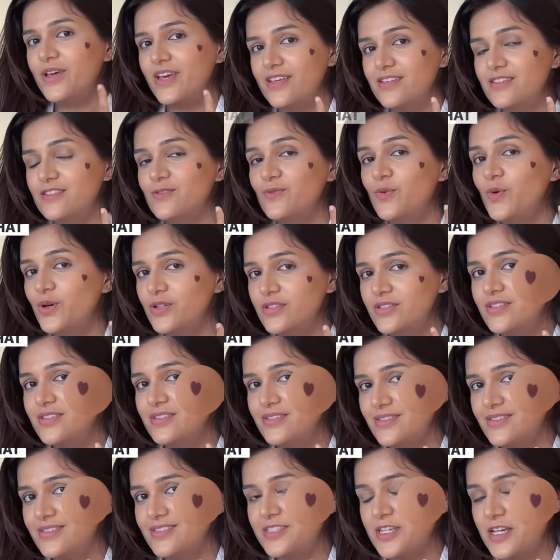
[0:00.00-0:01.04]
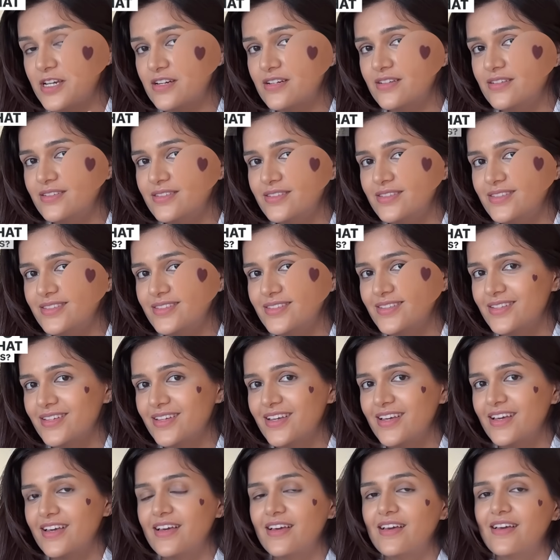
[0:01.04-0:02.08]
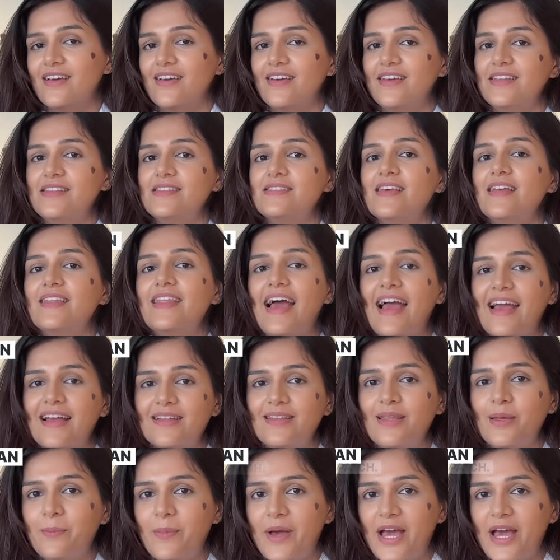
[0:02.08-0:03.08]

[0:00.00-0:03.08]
guess what this sticker is? It's an acne